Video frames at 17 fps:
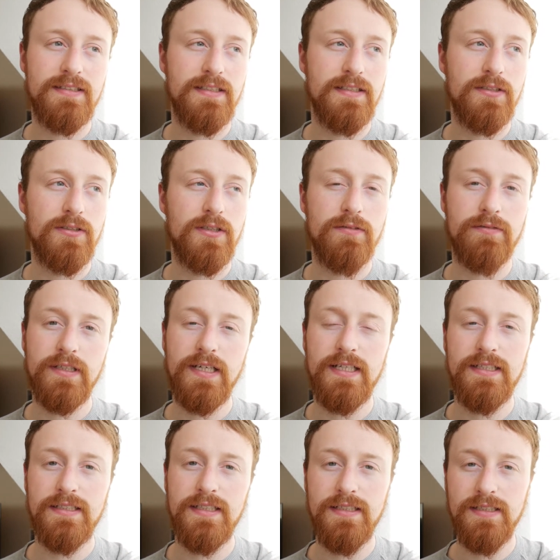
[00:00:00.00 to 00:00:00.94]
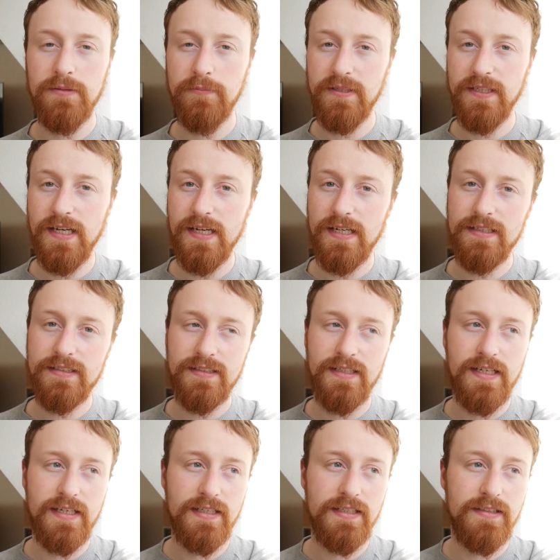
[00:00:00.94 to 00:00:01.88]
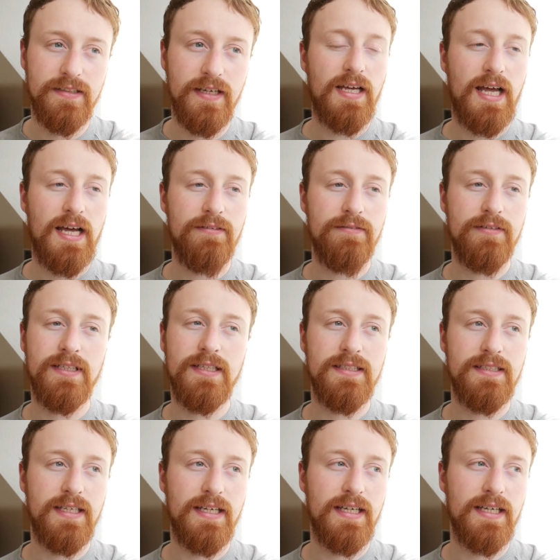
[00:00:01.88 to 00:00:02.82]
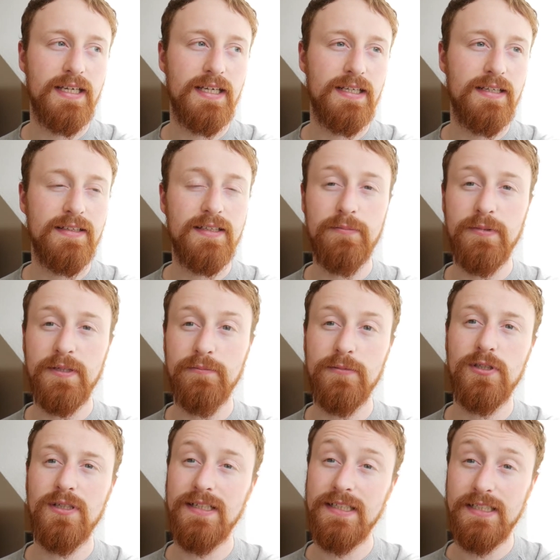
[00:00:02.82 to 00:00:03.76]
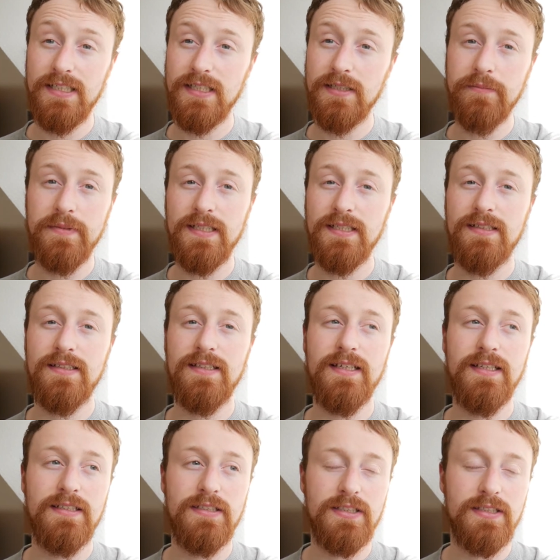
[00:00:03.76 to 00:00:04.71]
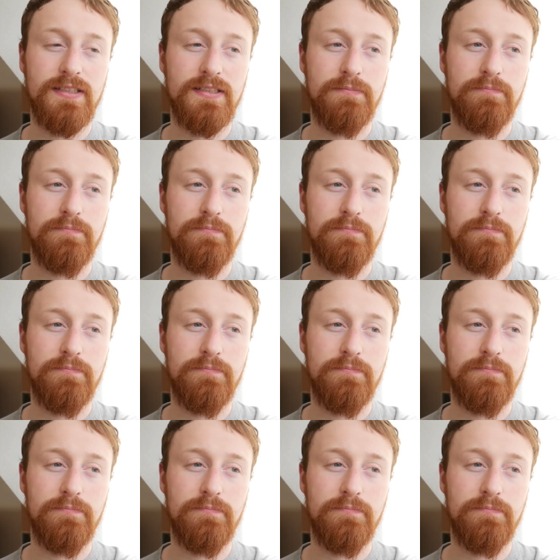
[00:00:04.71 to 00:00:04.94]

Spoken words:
over HTTPS and have it a little bit more legitimate than just